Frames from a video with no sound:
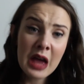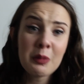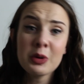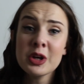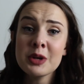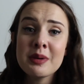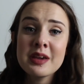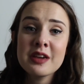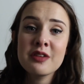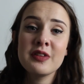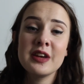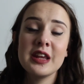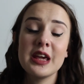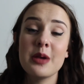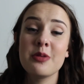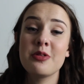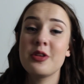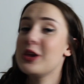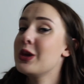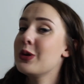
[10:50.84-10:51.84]
I want to make
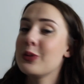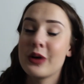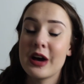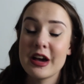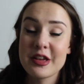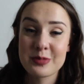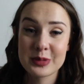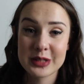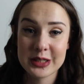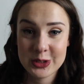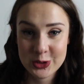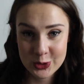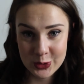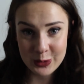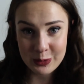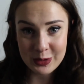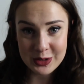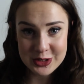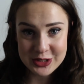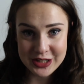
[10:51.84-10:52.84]
videos that you guys will
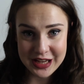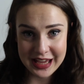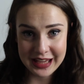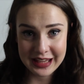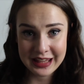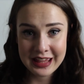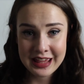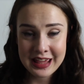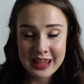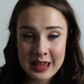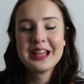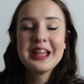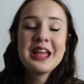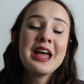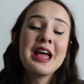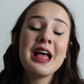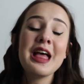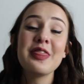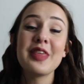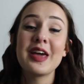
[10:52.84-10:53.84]
enjoy watching.
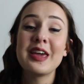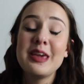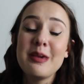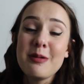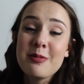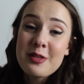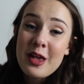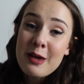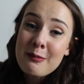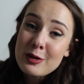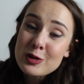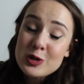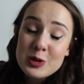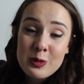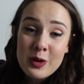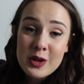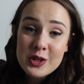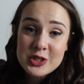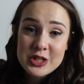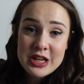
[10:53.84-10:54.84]
Thank you so much for
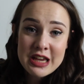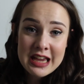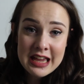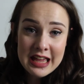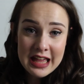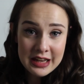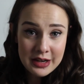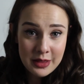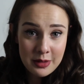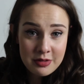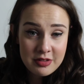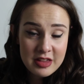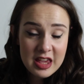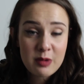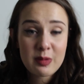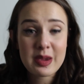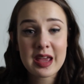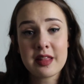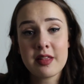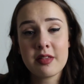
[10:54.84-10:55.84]
watching, and I'll see
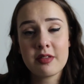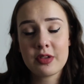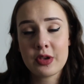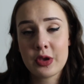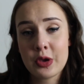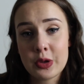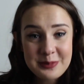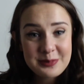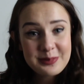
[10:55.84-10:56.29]
you again soon.